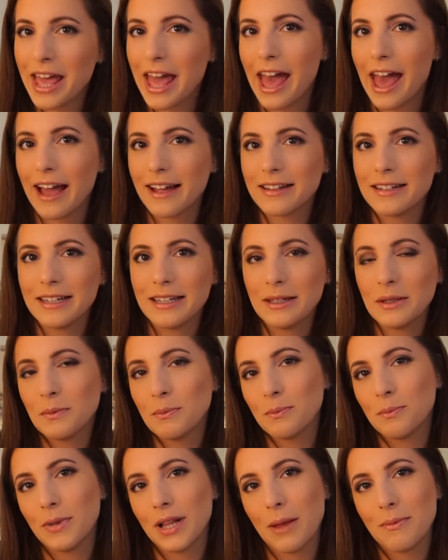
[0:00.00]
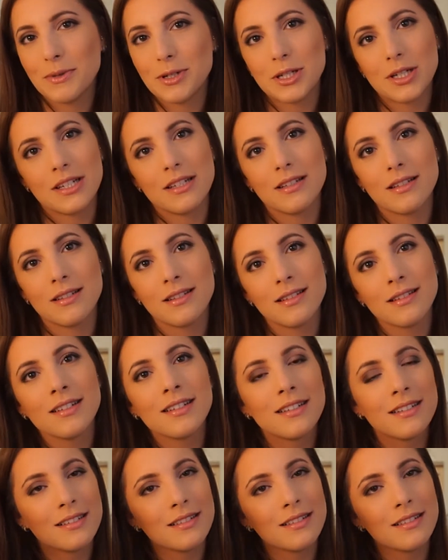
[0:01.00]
acne, blemishes.